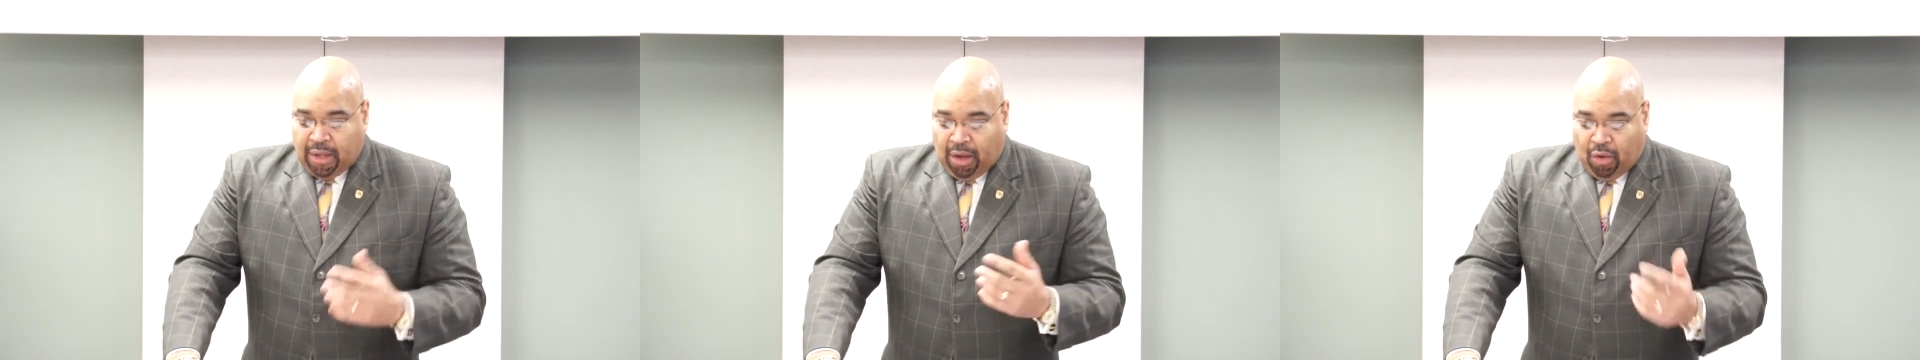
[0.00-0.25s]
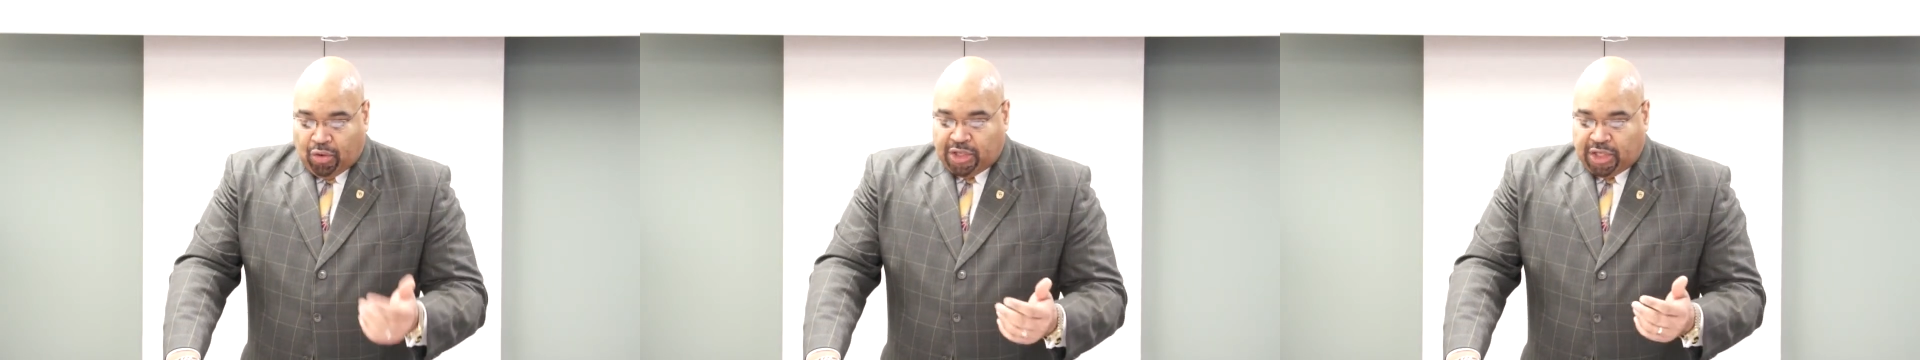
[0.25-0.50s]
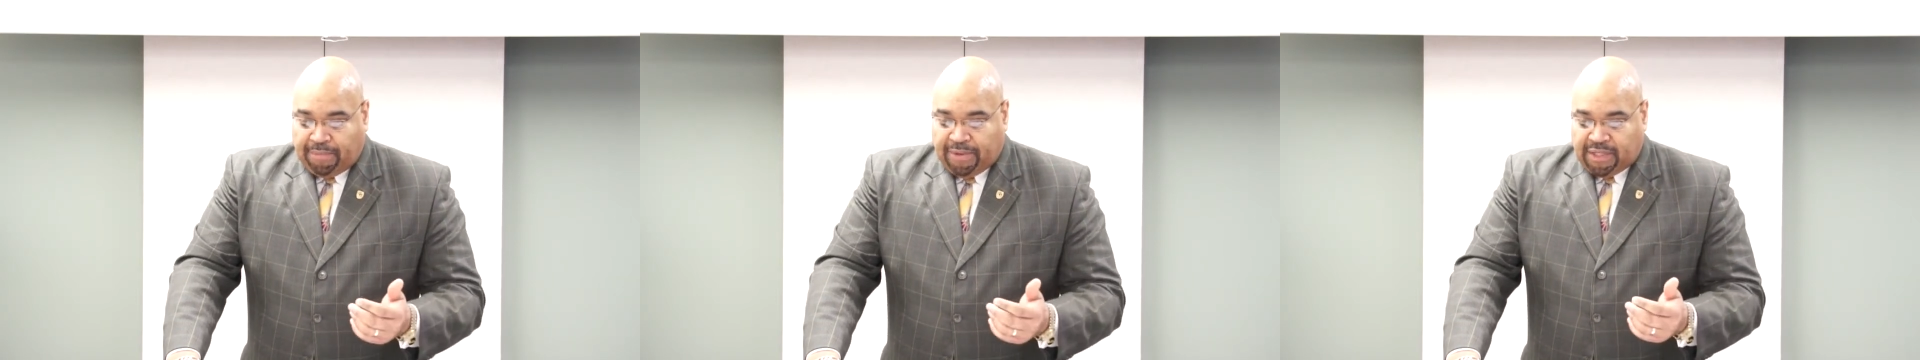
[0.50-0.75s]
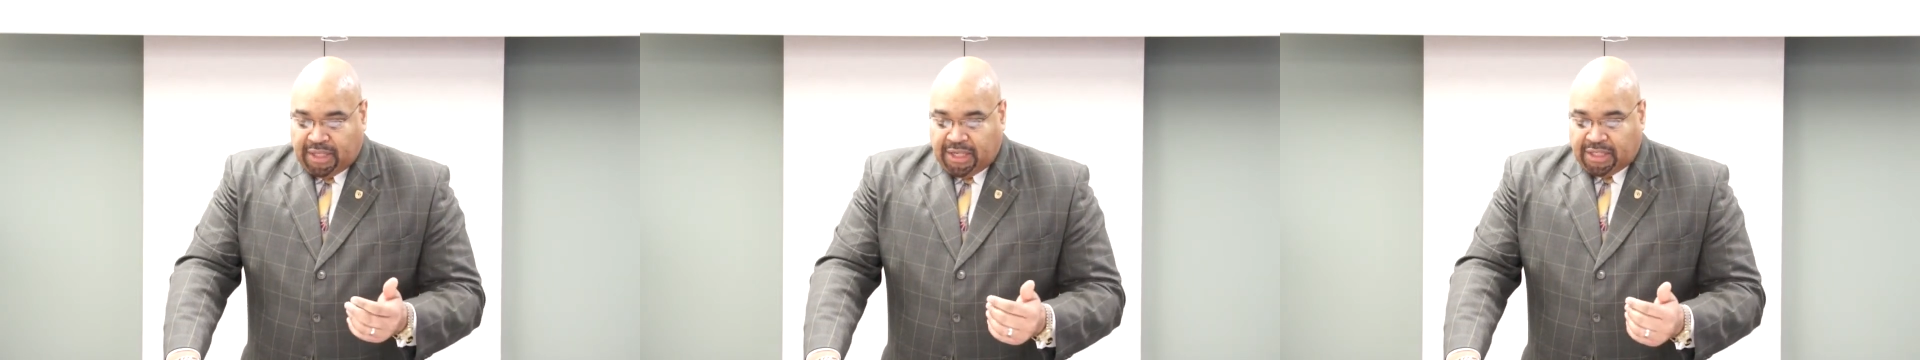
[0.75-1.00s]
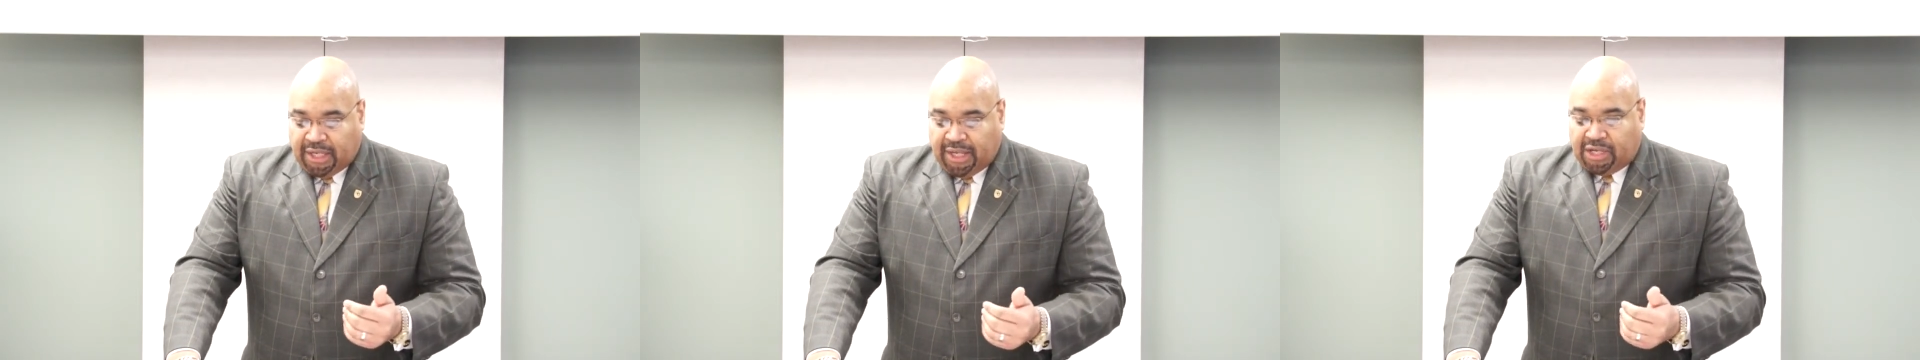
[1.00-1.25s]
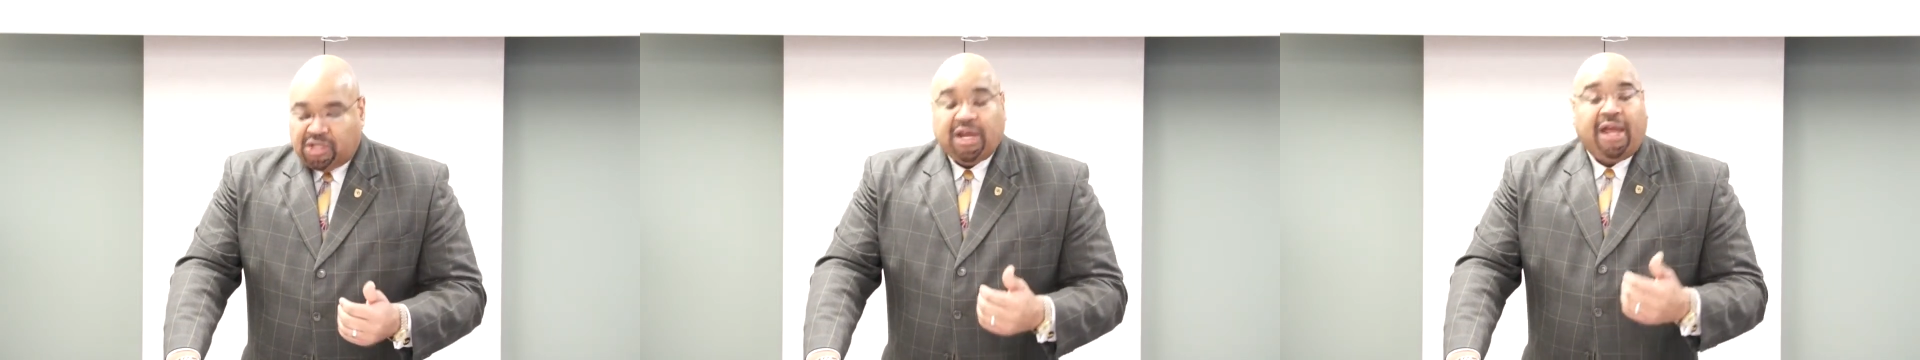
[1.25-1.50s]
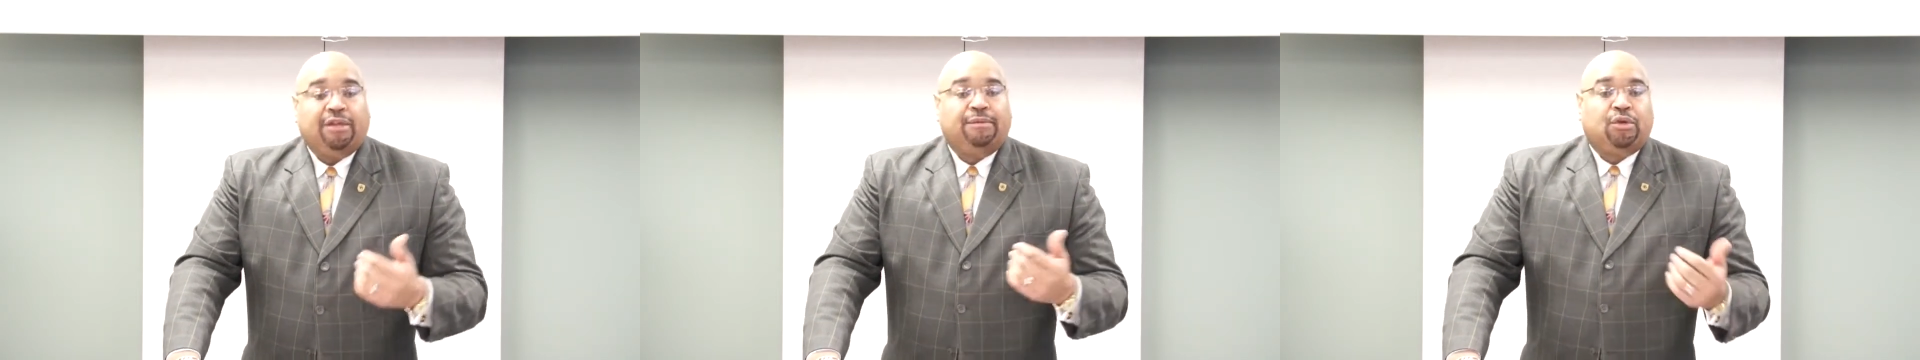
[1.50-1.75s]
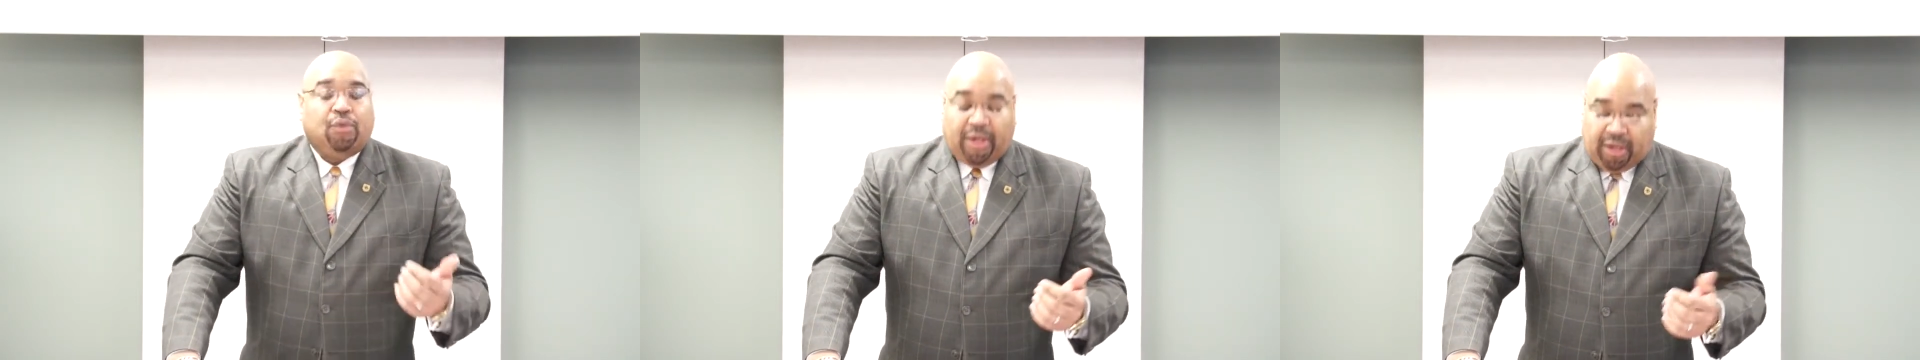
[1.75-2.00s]
Ownership is easily exchanged
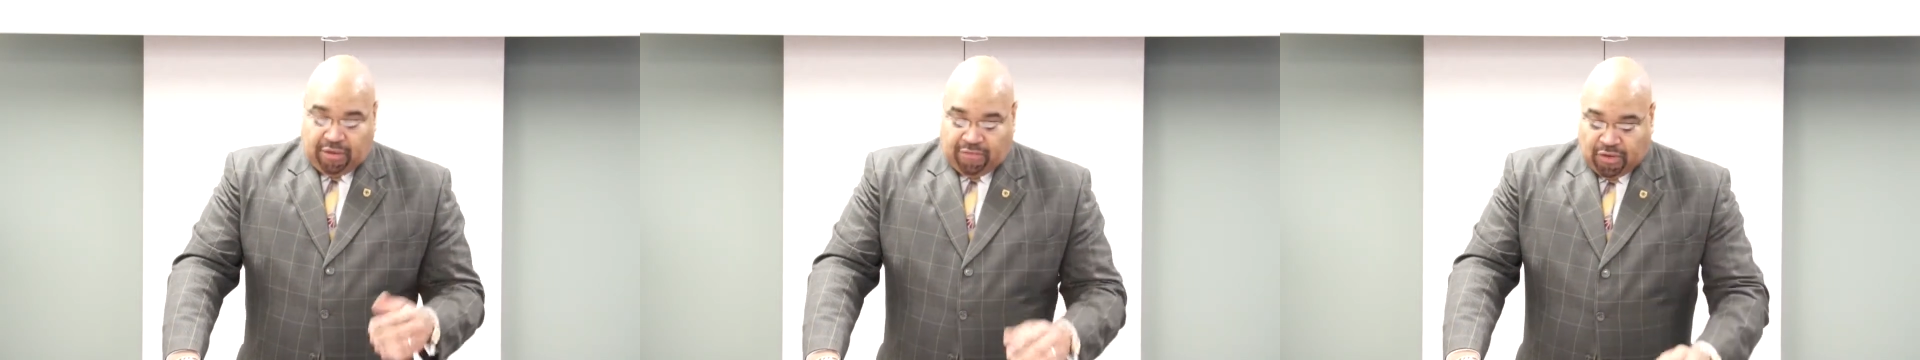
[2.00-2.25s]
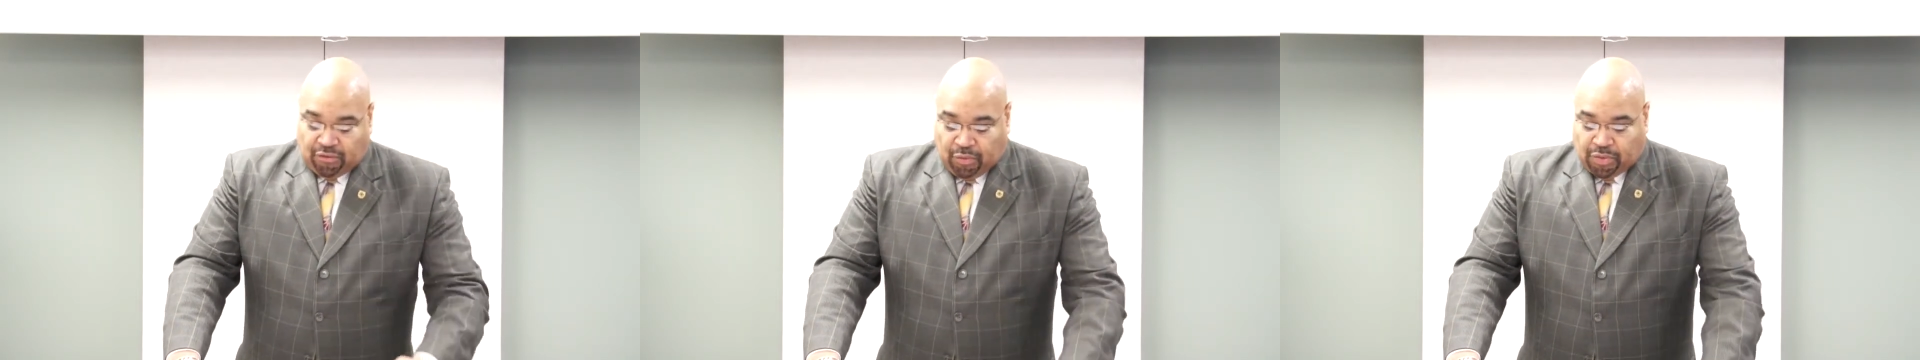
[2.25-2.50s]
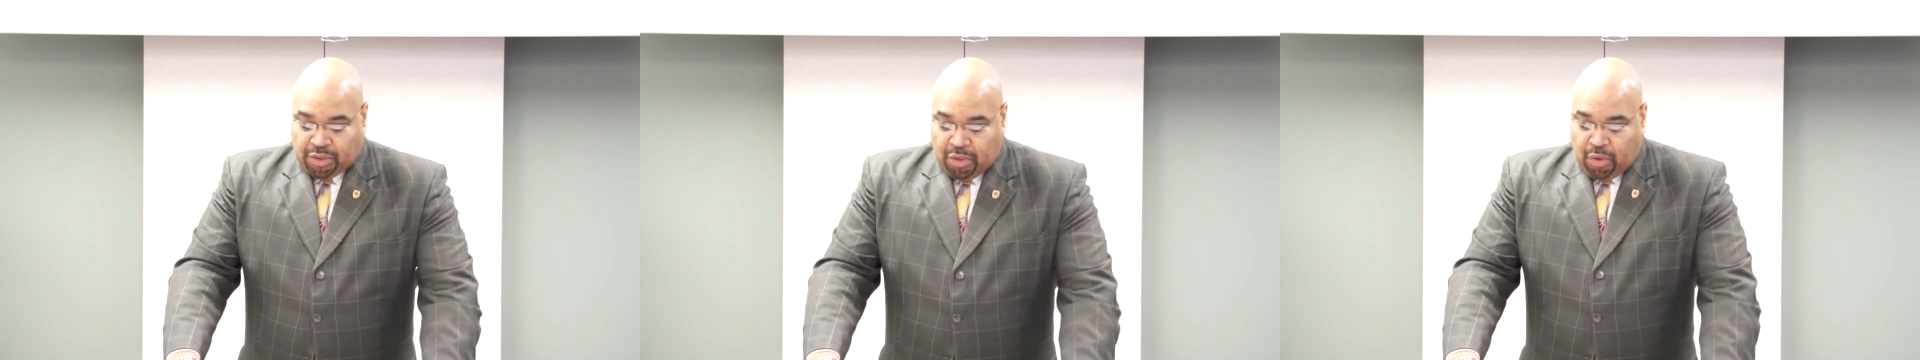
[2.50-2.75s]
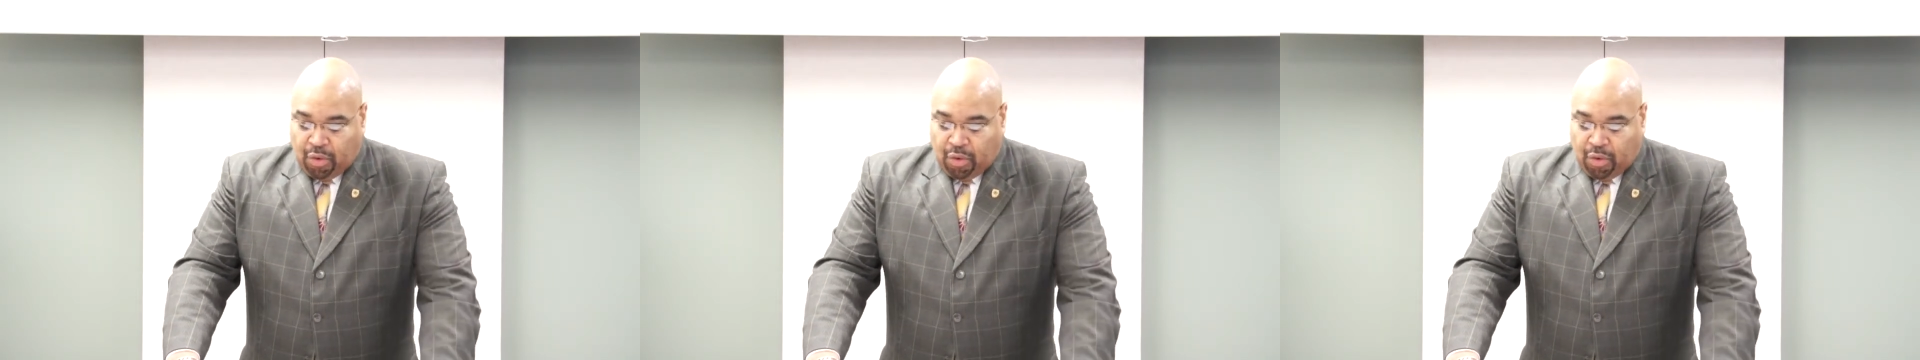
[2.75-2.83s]
between individuals.